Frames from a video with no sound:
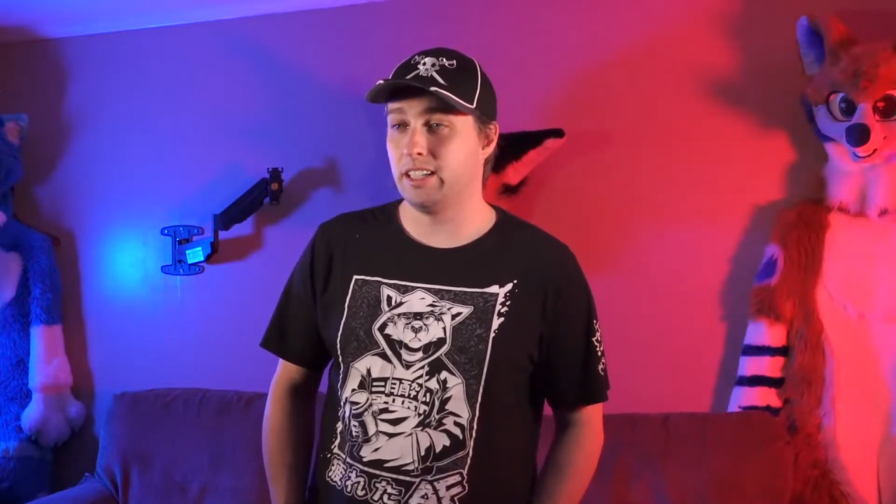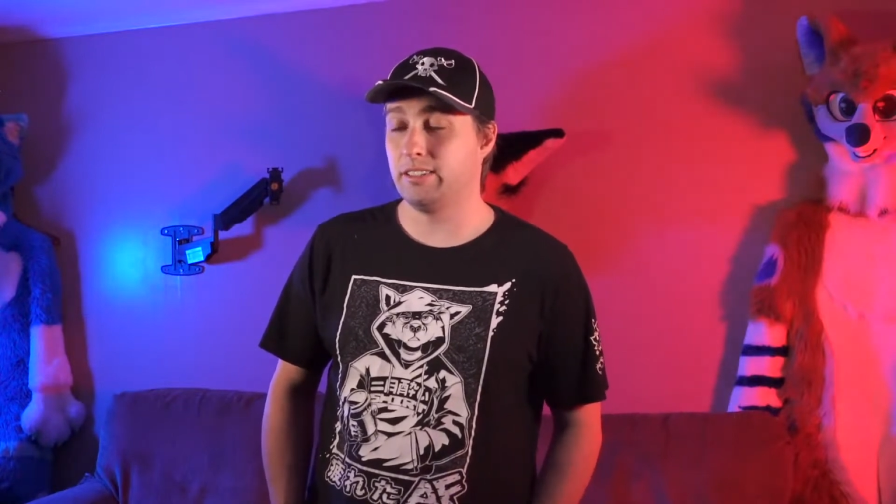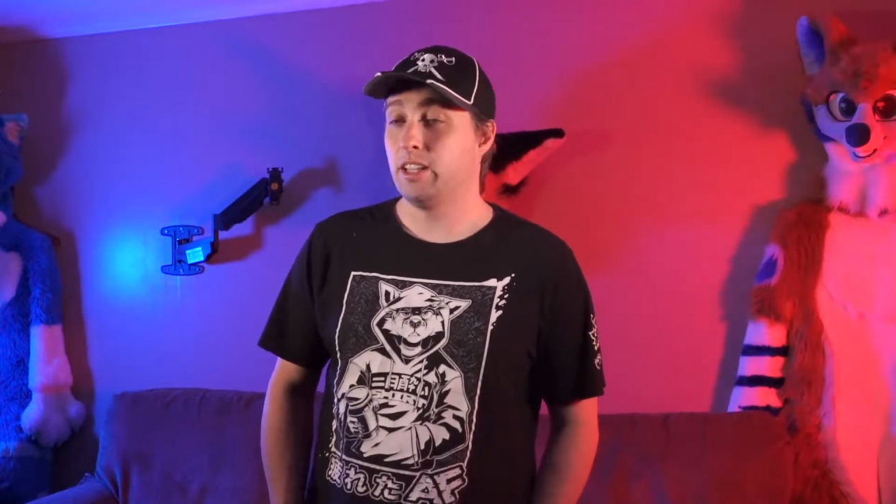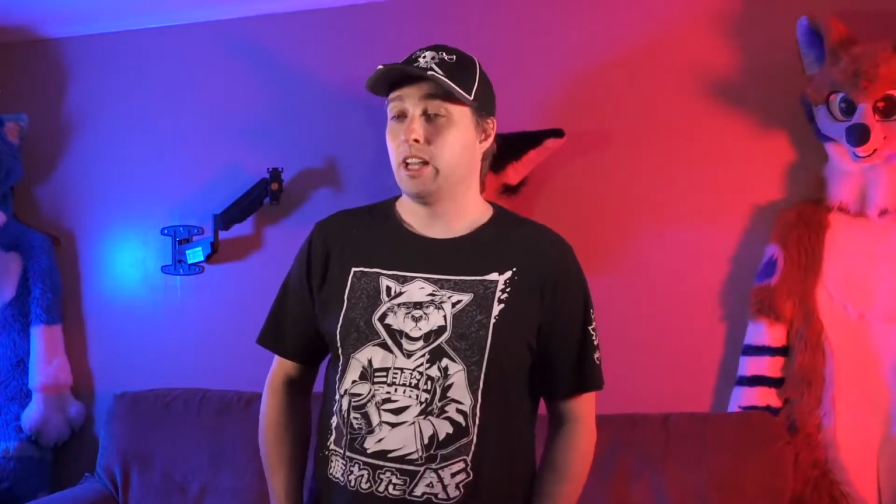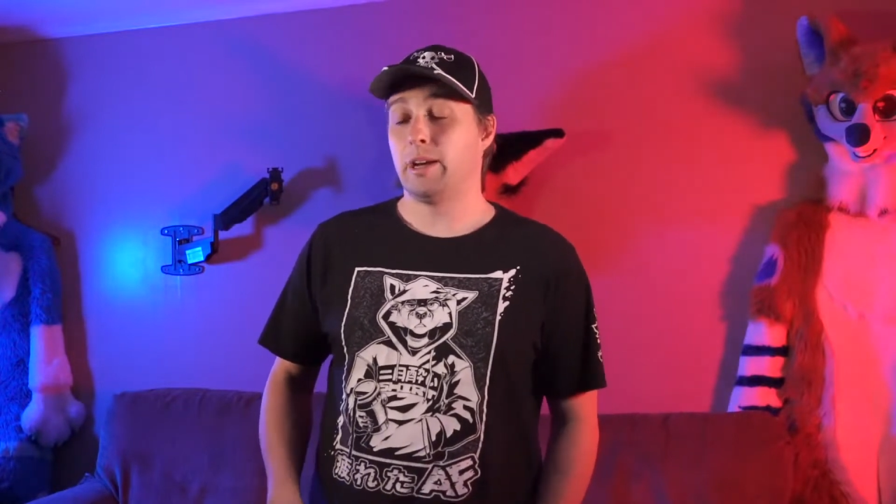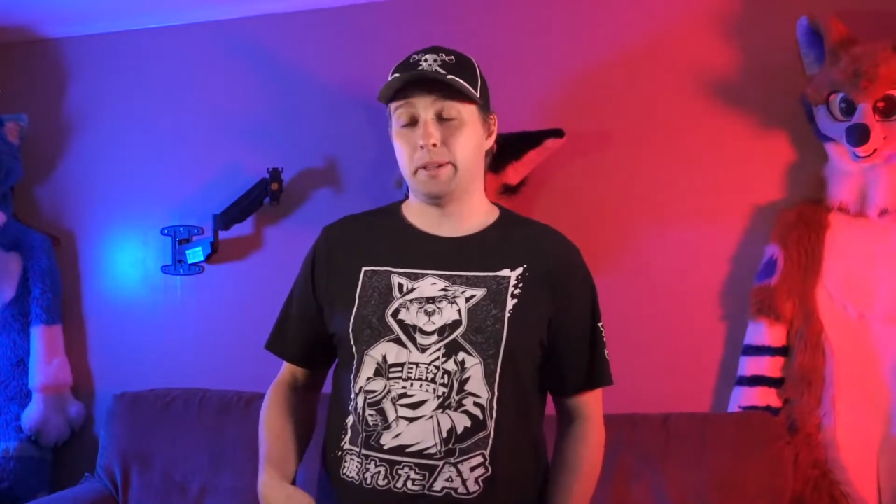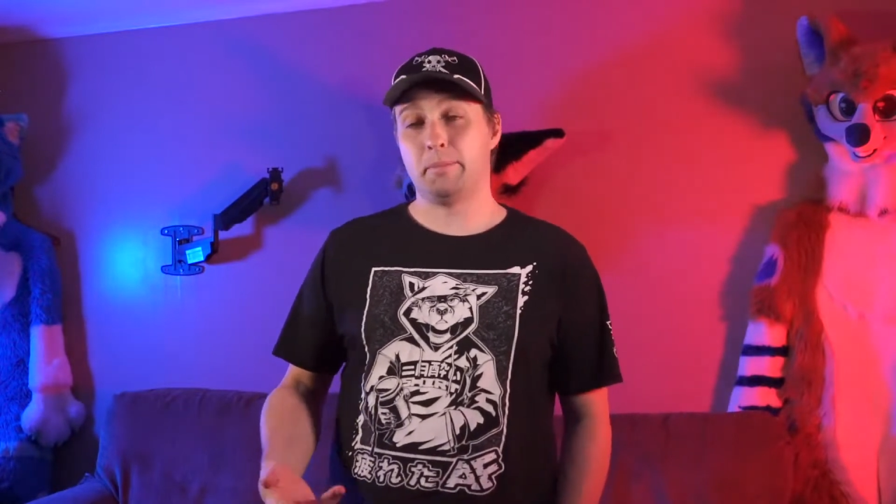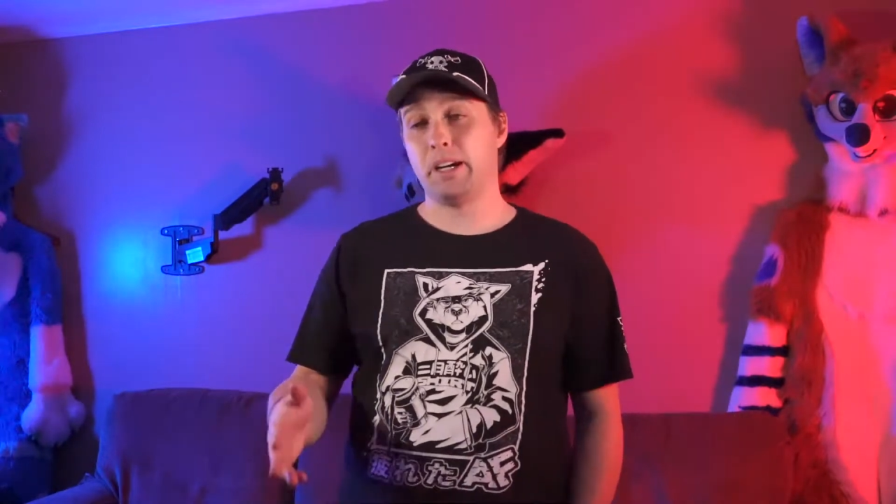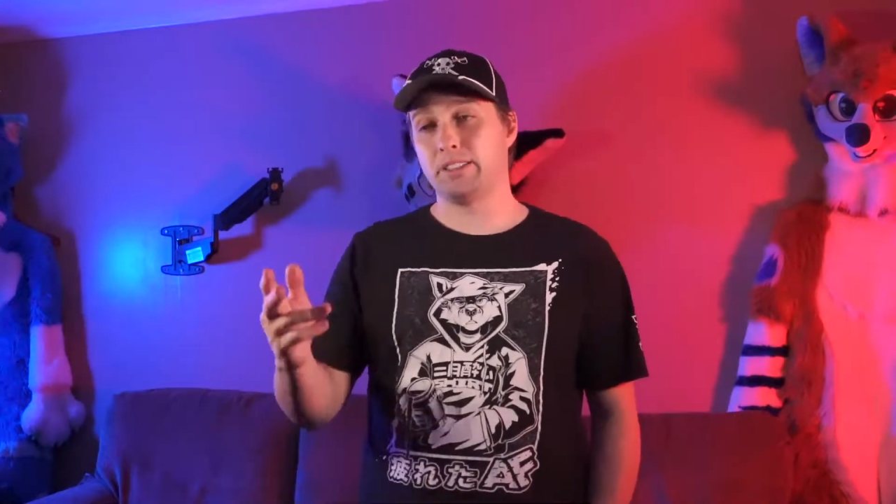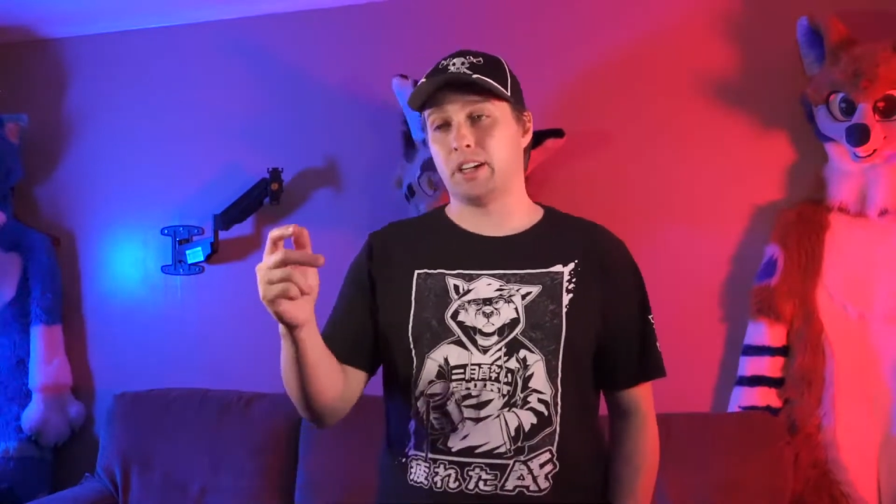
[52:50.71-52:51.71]
I mean, a
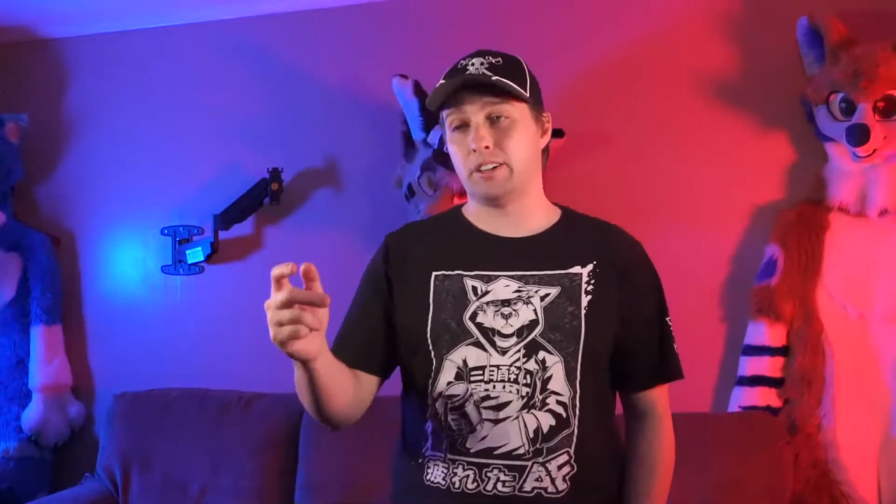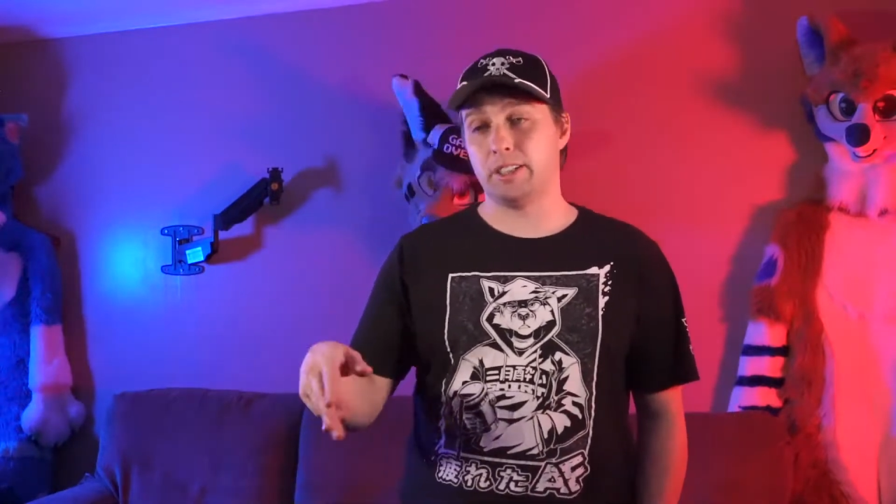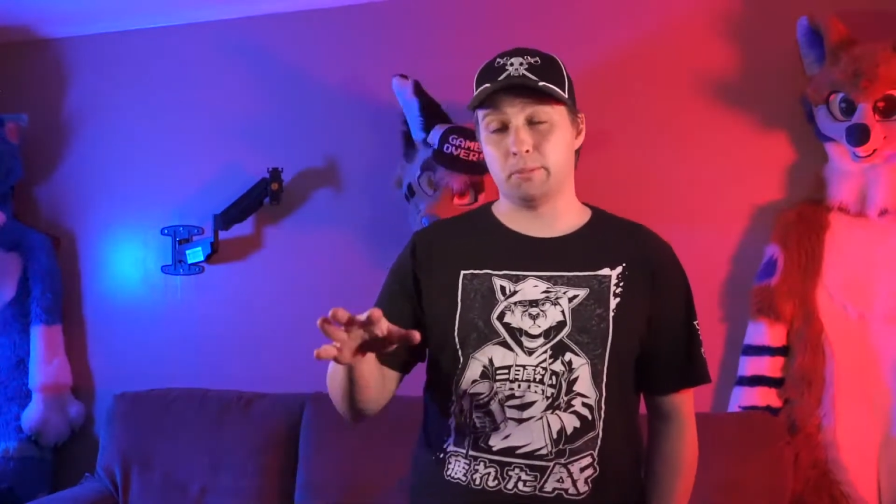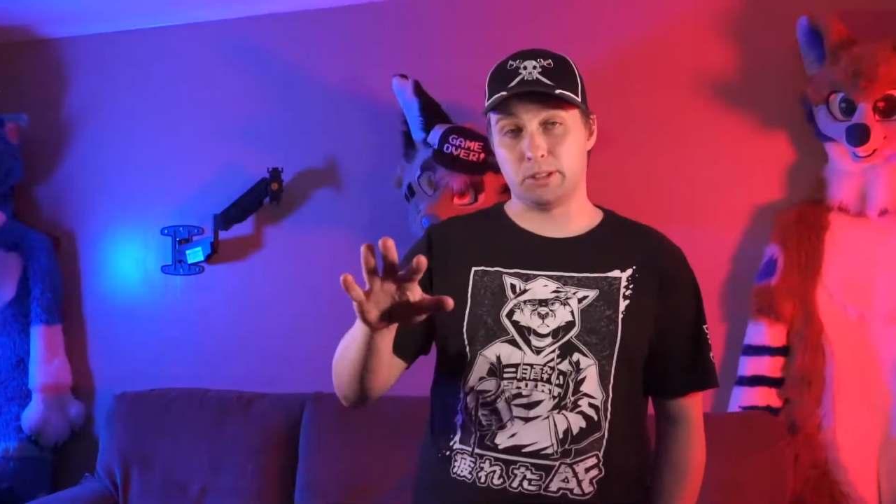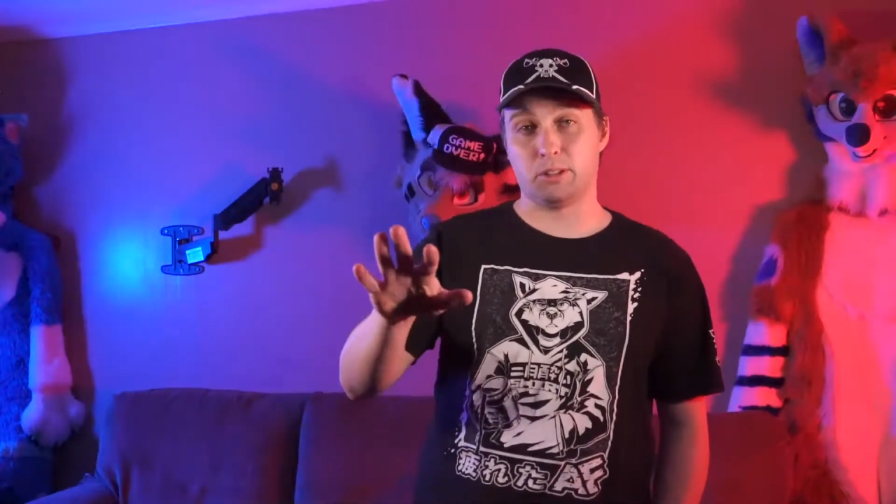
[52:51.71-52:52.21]
pug's already the most